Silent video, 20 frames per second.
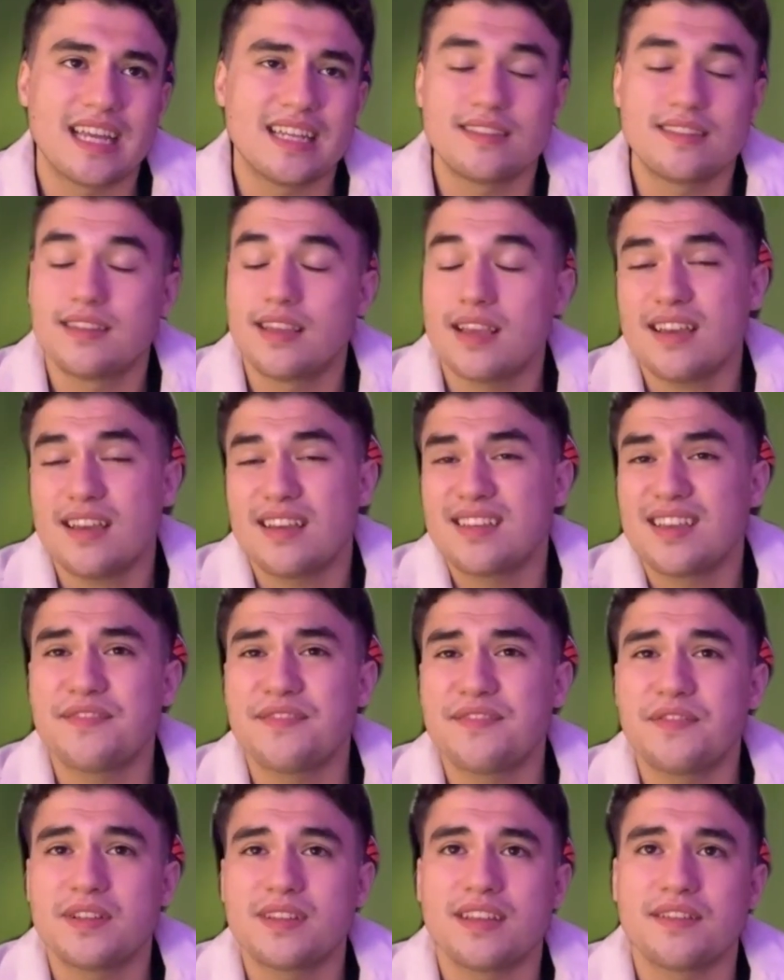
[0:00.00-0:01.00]
yeah,
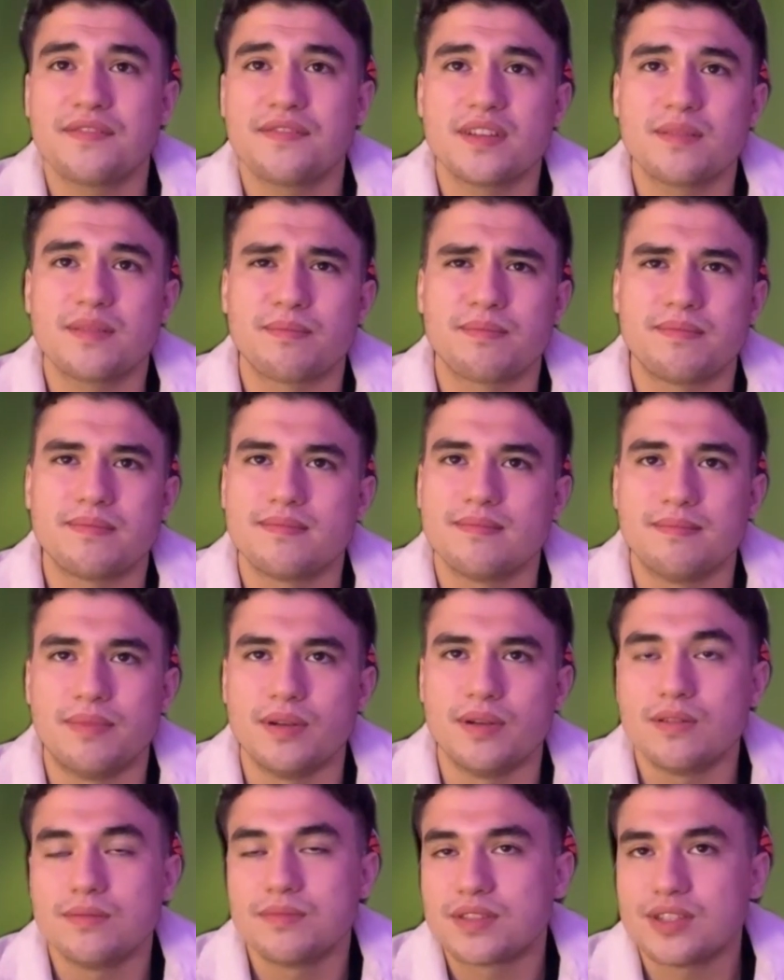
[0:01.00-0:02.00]
if it
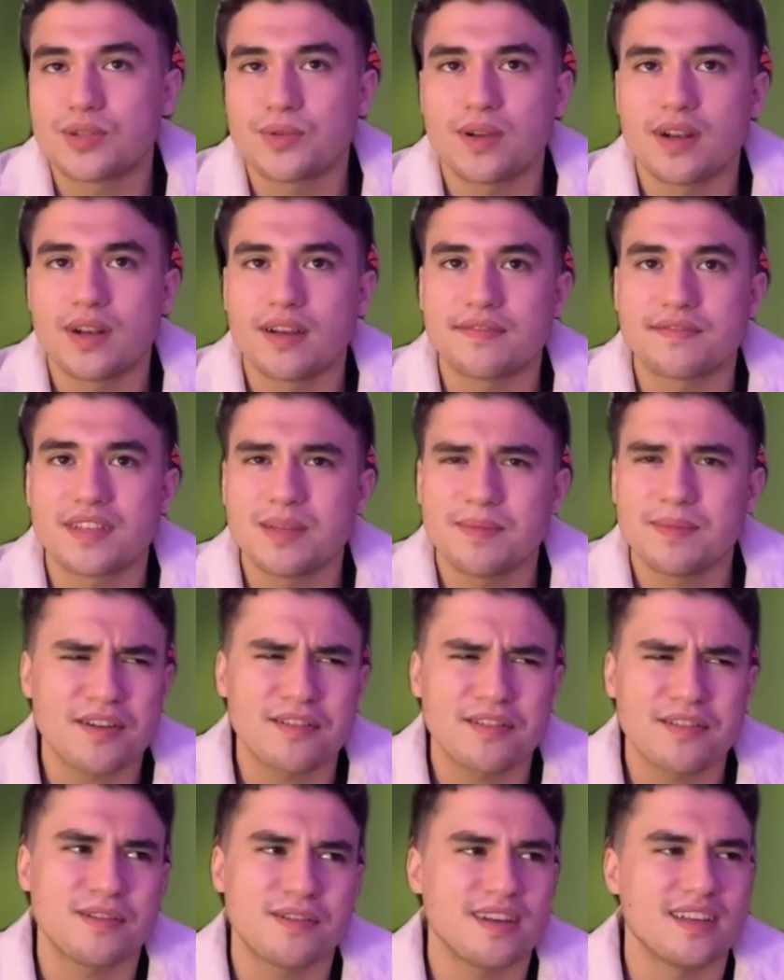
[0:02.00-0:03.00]
blooms into a love team, I
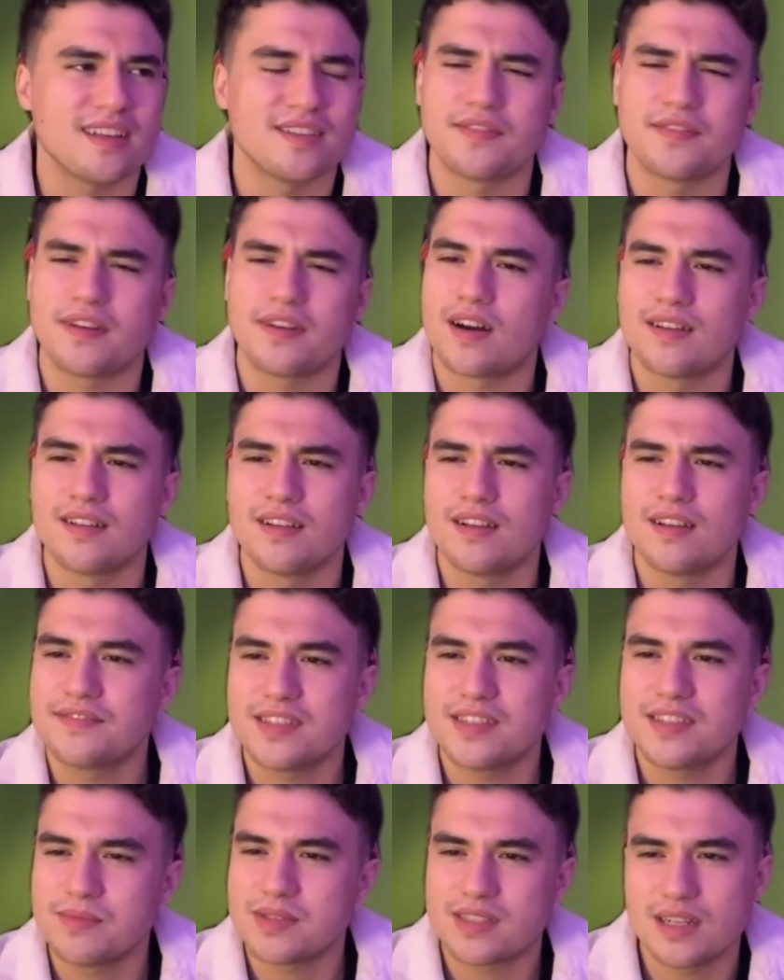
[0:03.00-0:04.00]
don't know if our love
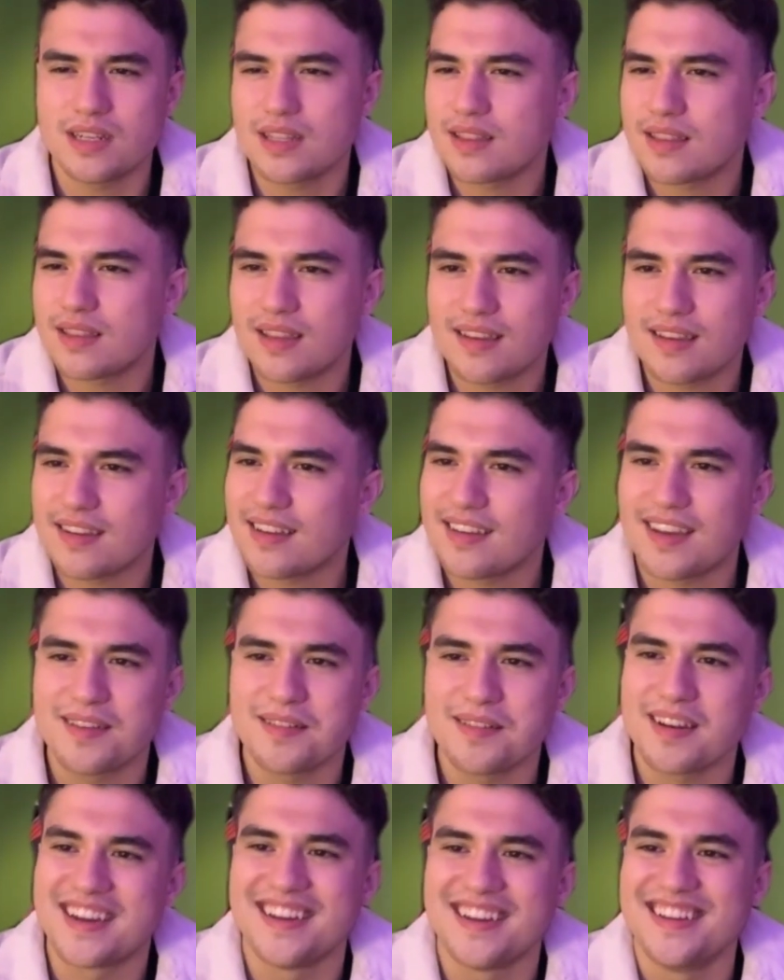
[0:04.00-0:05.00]
team still a thing.
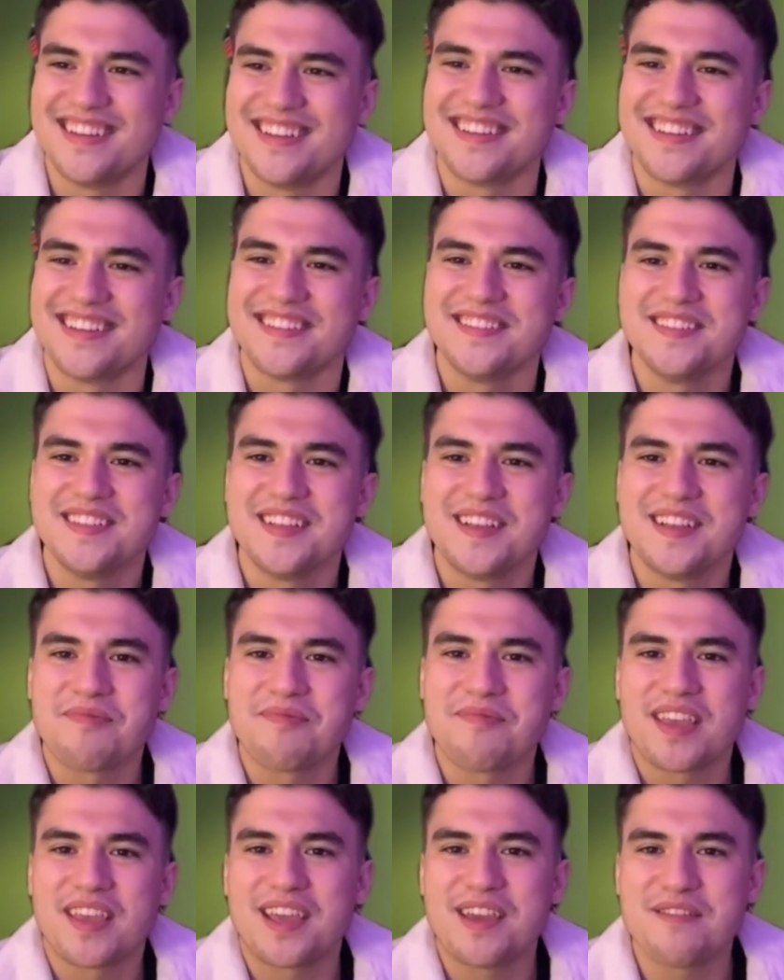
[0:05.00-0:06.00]

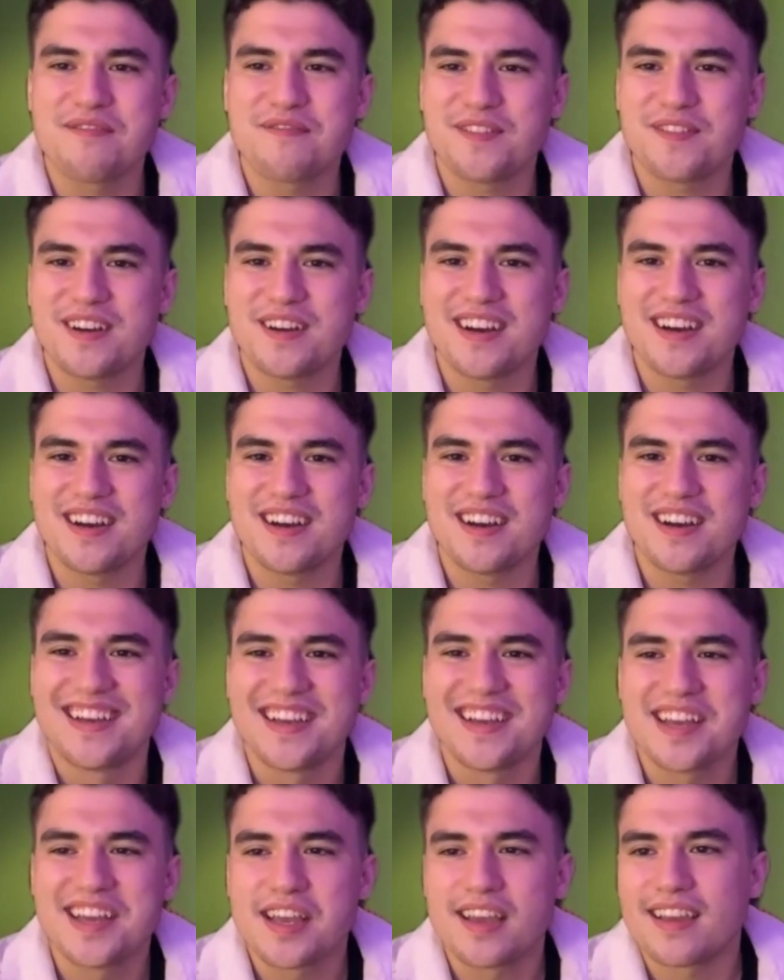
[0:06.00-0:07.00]
if
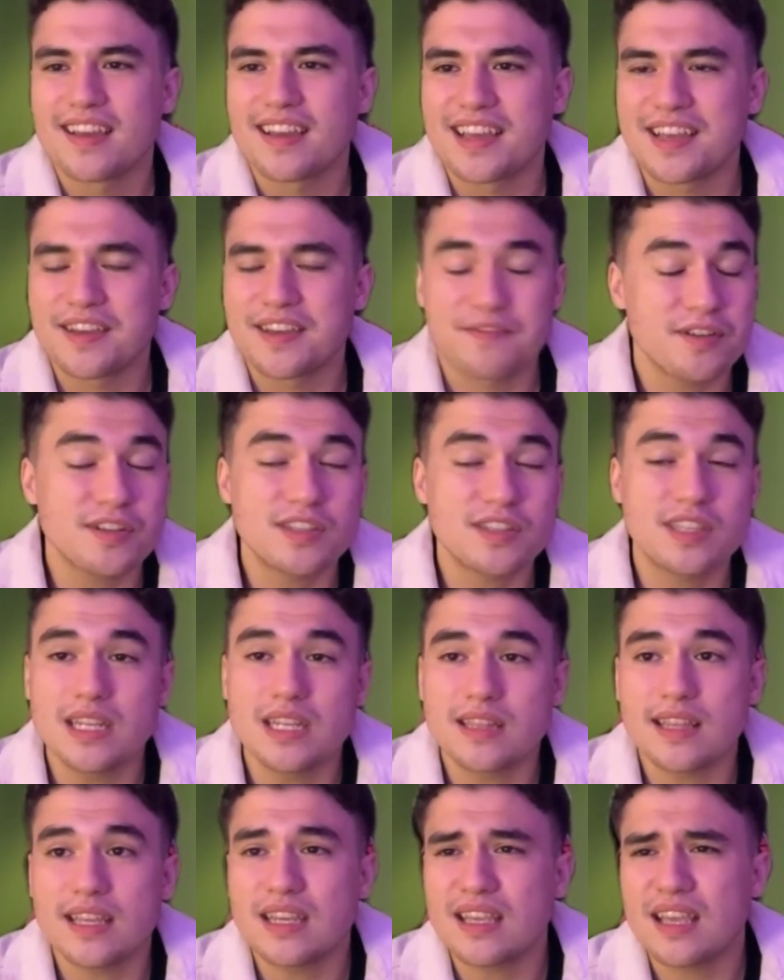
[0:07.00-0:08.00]
there's still
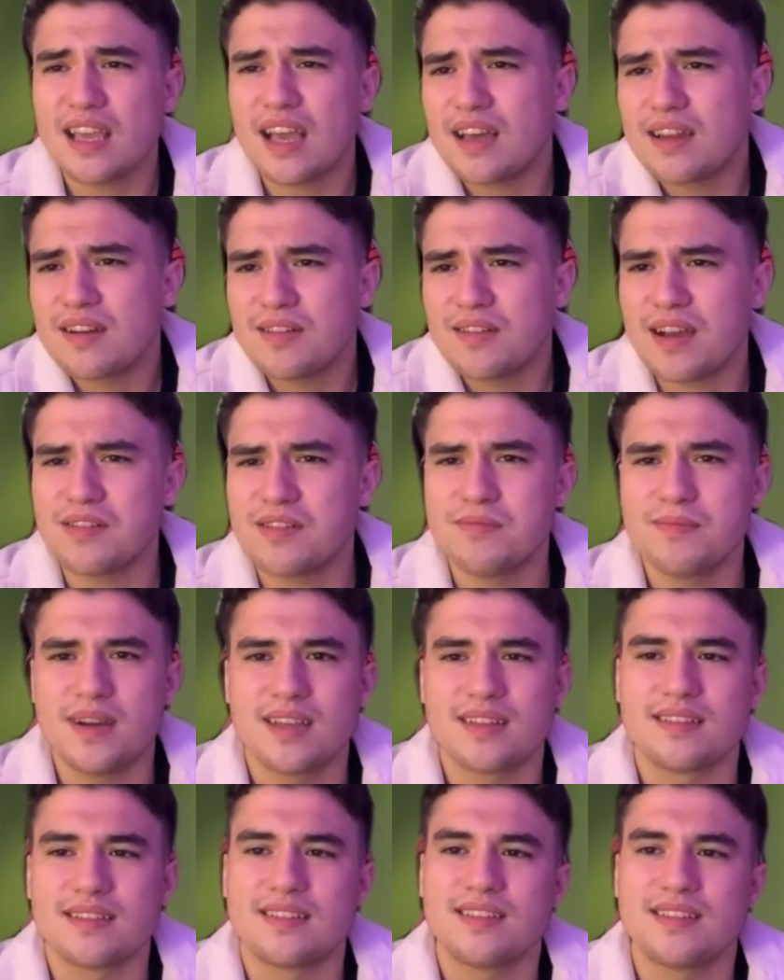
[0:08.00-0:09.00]
a thing, yeah, I don't
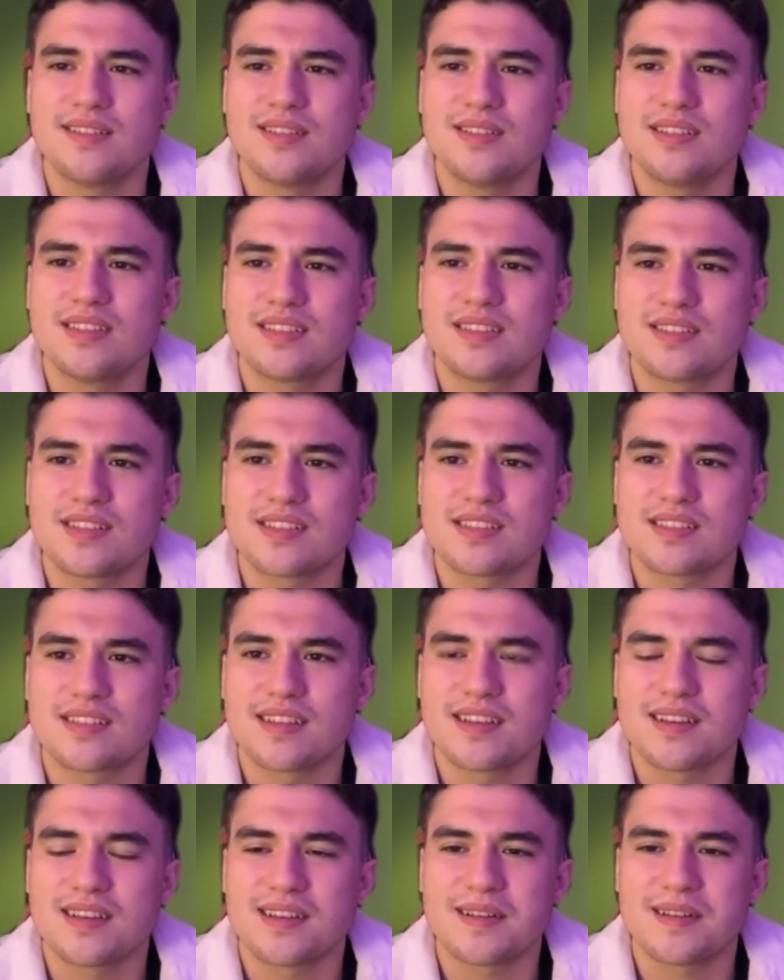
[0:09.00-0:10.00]
mind. You know, it's just
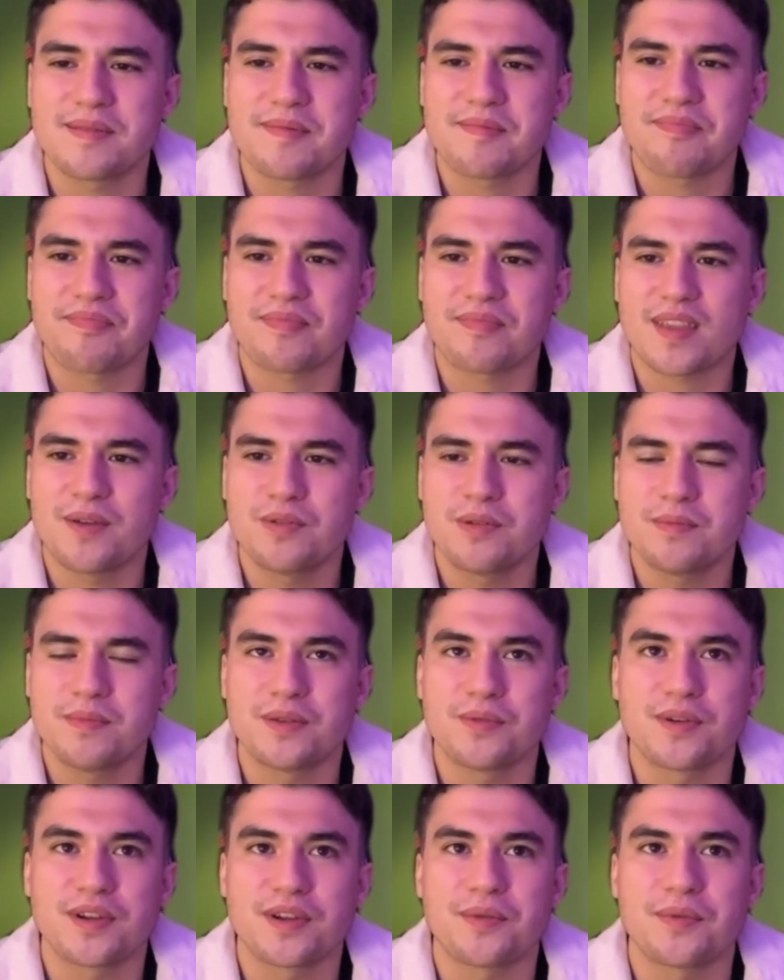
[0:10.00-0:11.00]
I wouldn't
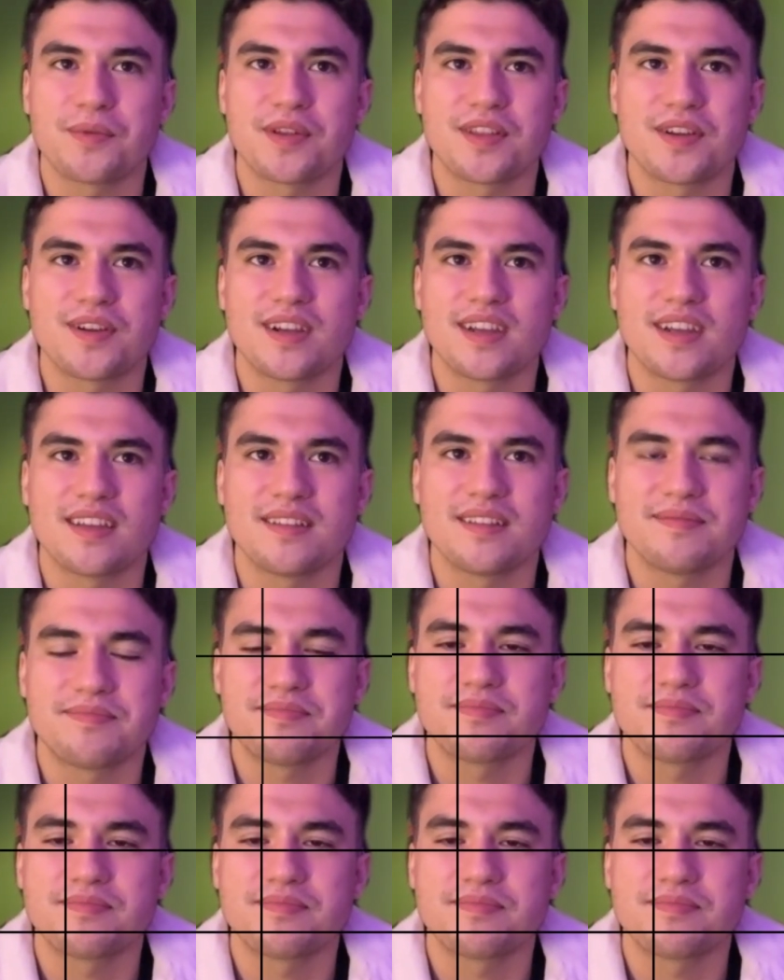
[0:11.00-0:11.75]
mind working with her again.